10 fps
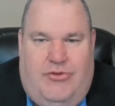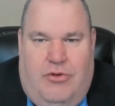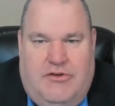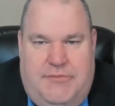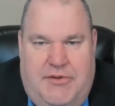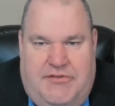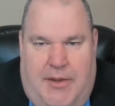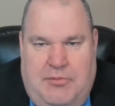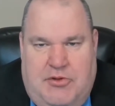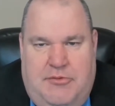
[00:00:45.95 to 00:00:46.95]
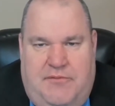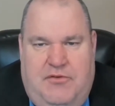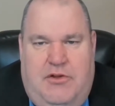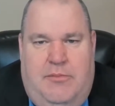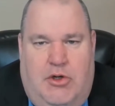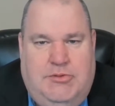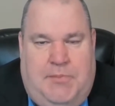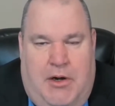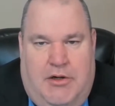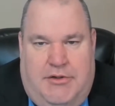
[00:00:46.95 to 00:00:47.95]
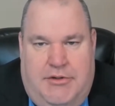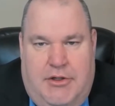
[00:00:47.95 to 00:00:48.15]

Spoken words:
are some exceptions, but for the most part,